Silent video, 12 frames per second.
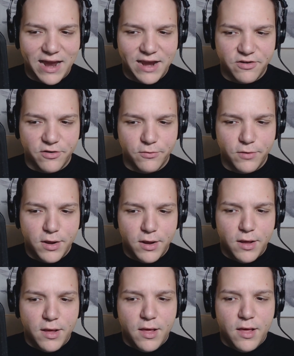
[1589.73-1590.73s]
I don't
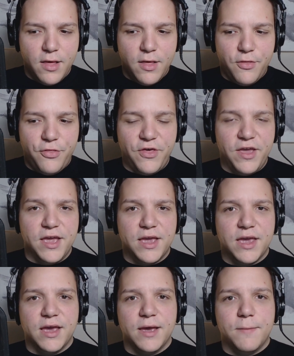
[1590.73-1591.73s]

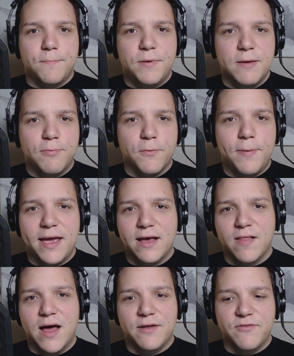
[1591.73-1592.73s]
think people pay
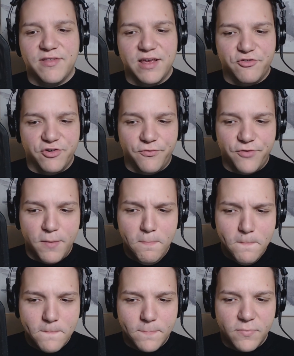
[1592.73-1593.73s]
a lot of attention
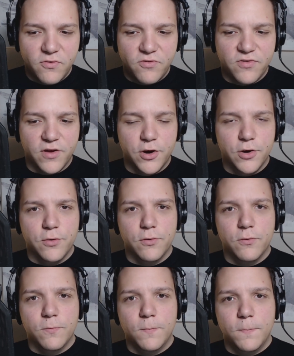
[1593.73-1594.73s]
from,
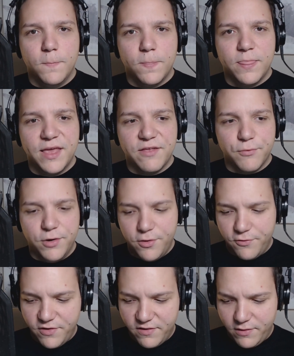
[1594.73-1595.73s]
so it's one of
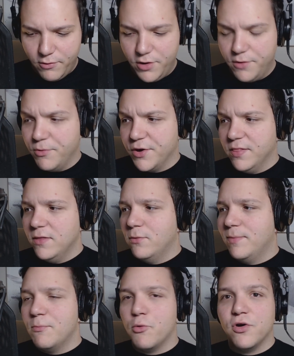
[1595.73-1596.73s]
those things I wanted to bring a
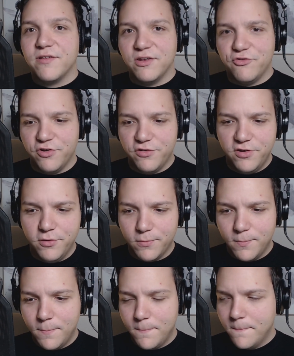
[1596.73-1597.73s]
little bit more attention to.